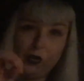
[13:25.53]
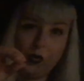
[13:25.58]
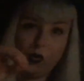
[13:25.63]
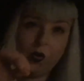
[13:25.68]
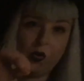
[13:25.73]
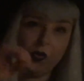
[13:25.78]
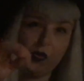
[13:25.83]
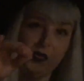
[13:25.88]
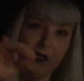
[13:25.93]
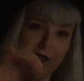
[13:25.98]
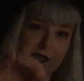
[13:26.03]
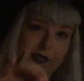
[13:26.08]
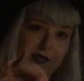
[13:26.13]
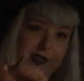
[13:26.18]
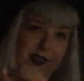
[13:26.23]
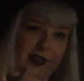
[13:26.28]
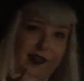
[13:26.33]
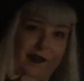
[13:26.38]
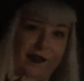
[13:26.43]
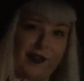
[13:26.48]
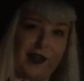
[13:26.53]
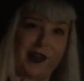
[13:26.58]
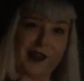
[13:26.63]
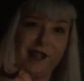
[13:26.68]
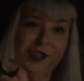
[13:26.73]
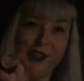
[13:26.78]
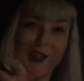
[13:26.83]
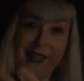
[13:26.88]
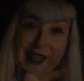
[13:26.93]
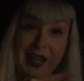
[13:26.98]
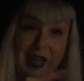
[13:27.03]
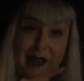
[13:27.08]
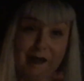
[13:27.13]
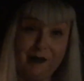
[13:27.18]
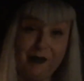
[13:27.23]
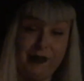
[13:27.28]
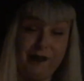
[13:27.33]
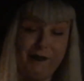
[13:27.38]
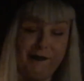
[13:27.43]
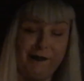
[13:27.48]
all this stuff out the
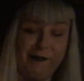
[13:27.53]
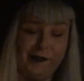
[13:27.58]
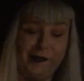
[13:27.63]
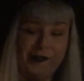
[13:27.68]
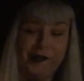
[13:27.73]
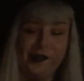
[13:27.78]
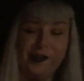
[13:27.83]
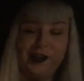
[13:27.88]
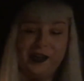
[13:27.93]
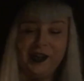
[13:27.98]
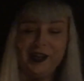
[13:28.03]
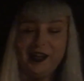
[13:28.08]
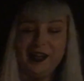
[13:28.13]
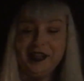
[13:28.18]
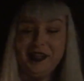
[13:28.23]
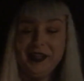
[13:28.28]
night before,